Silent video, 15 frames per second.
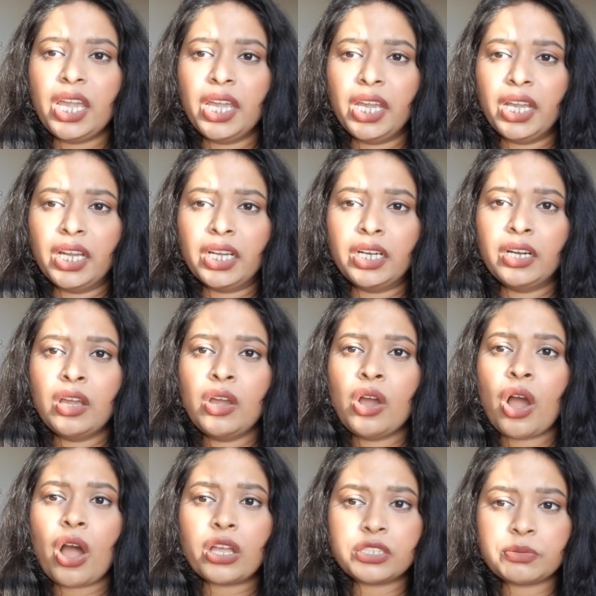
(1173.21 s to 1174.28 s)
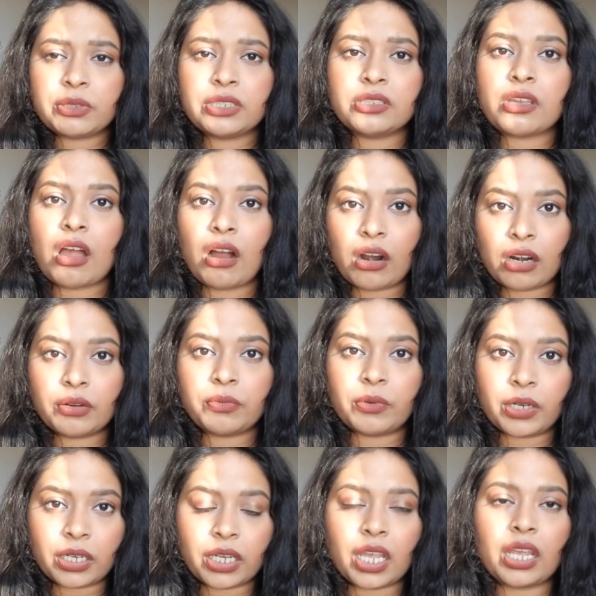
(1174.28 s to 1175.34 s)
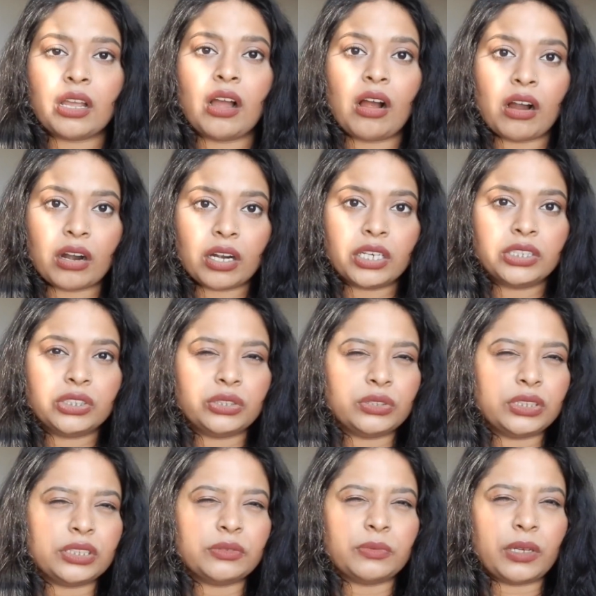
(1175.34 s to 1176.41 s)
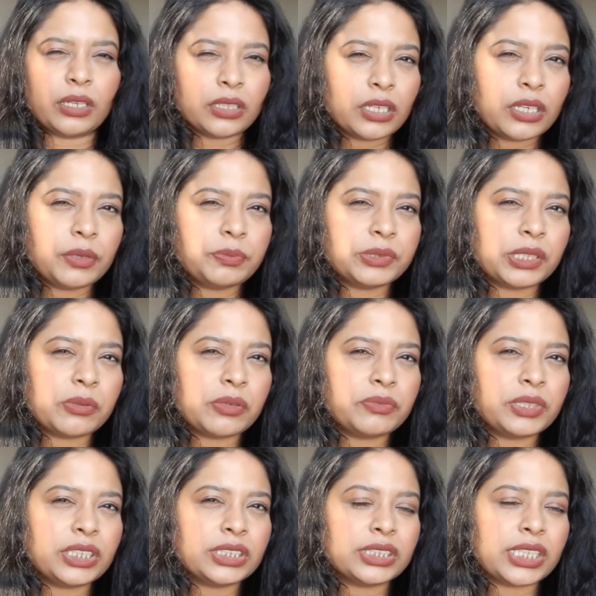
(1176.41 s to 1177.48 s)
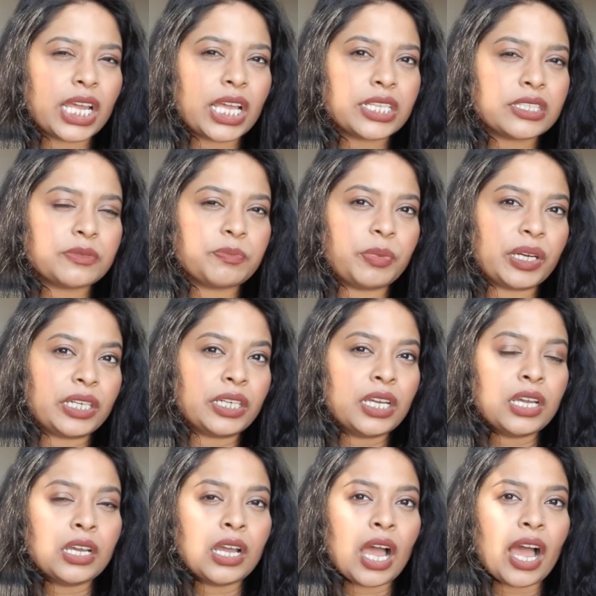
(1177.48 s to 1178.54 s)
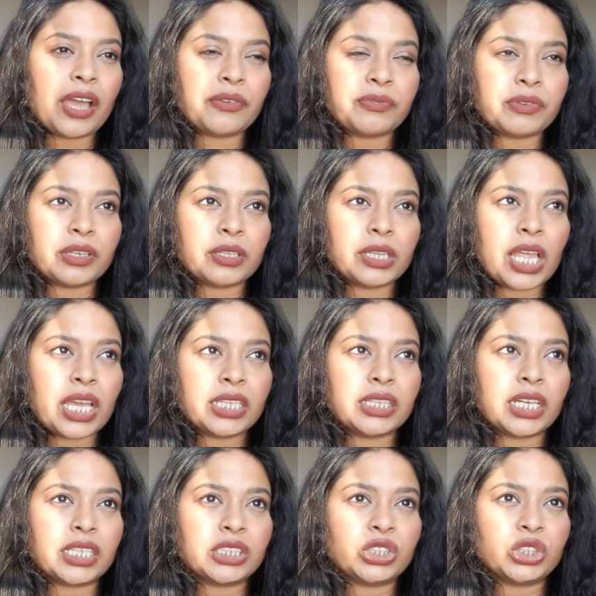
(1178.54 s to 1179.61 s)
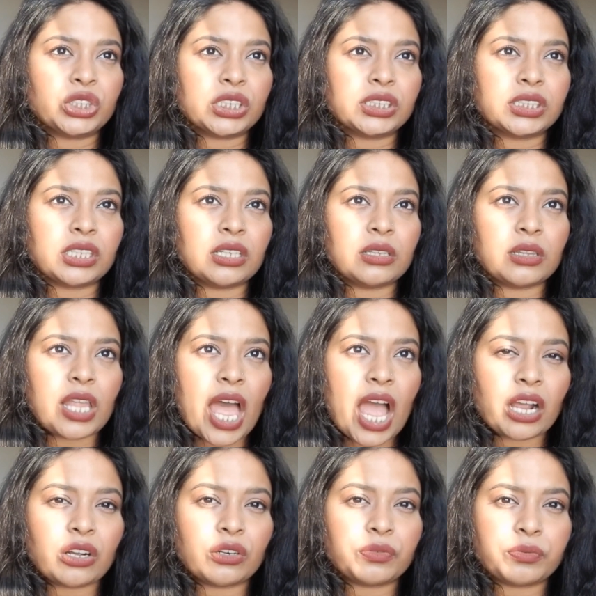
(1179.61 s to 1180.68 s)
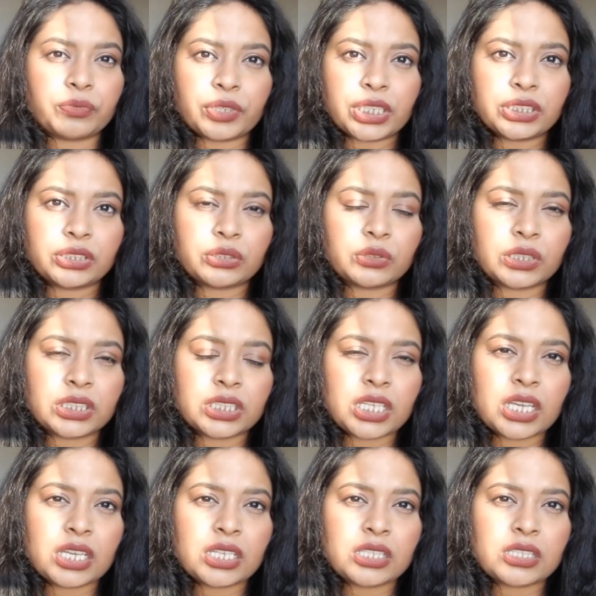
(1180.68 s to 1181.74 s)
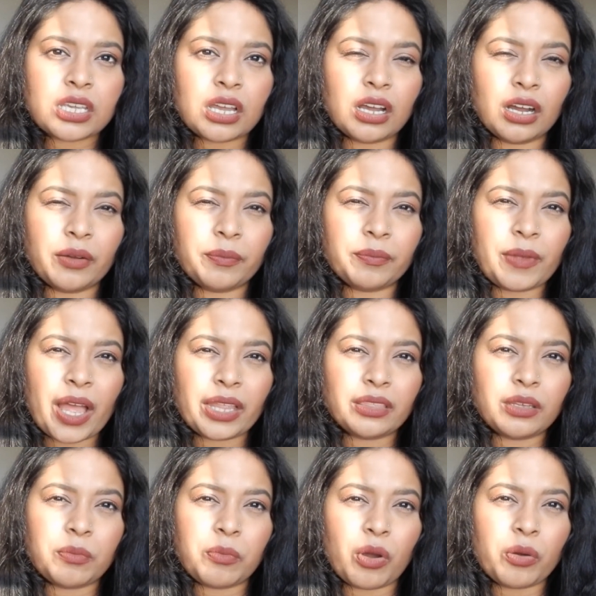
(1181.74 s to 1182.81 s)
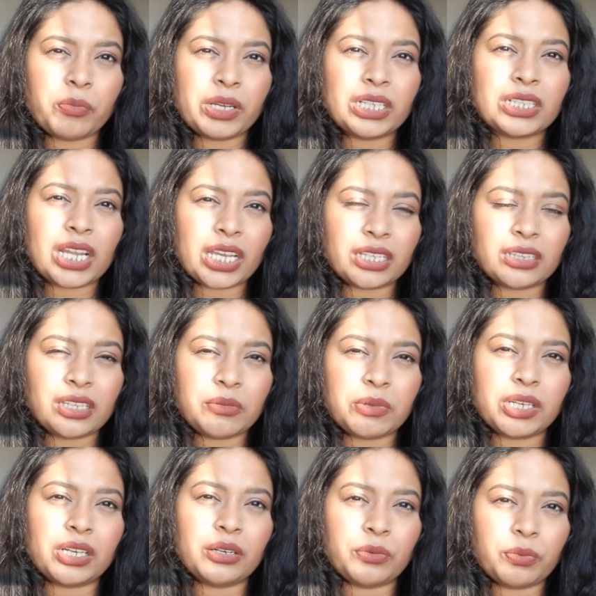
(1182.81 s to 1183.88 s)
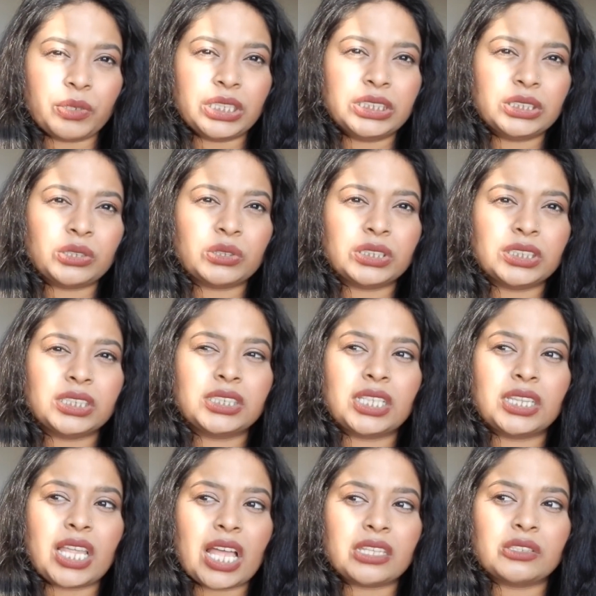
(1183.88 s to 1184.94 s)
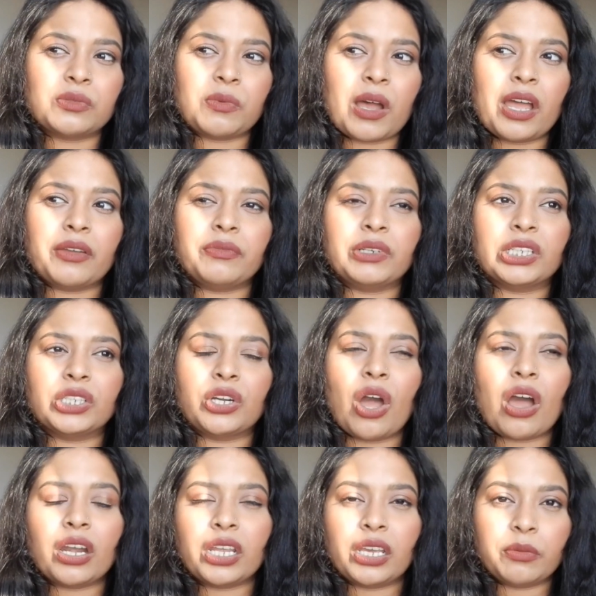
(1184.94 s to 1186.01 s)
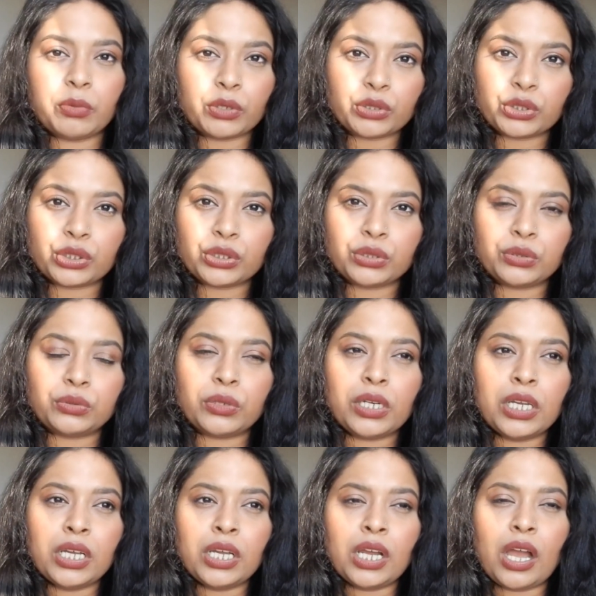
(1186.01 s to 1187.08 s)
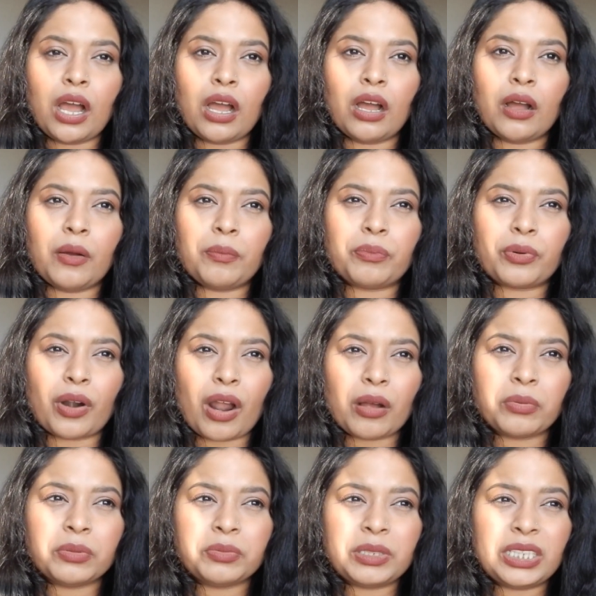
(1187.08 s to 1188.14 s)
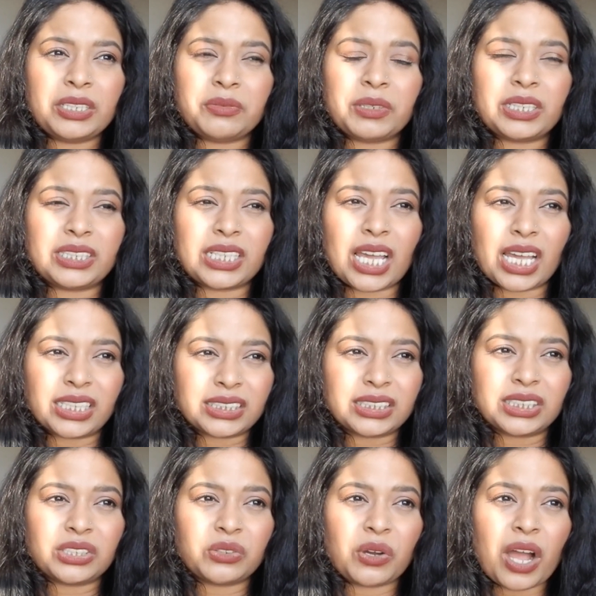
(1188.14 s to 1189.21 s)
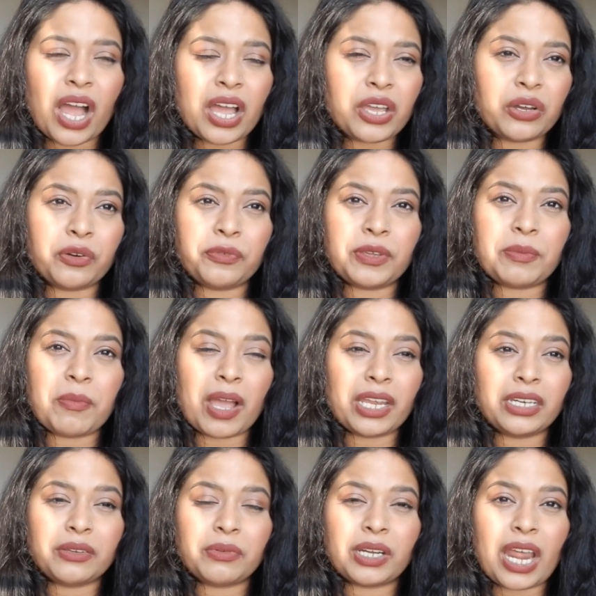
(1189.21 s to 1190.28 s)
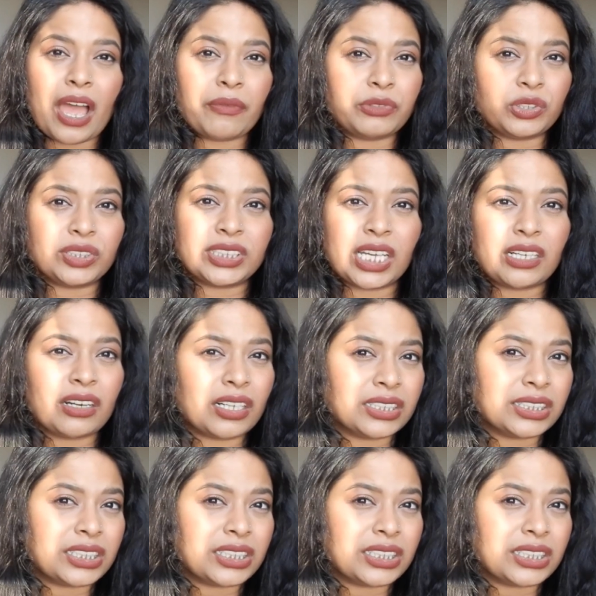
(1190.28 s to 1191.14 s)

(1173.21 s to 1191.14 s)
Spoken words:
and hospitals are working hard to develop some of these tests, but I feel like there's just a lack of resources at the moment, like limited resources, and that's why we're not able to probably even test in Ohio. We might even have to send our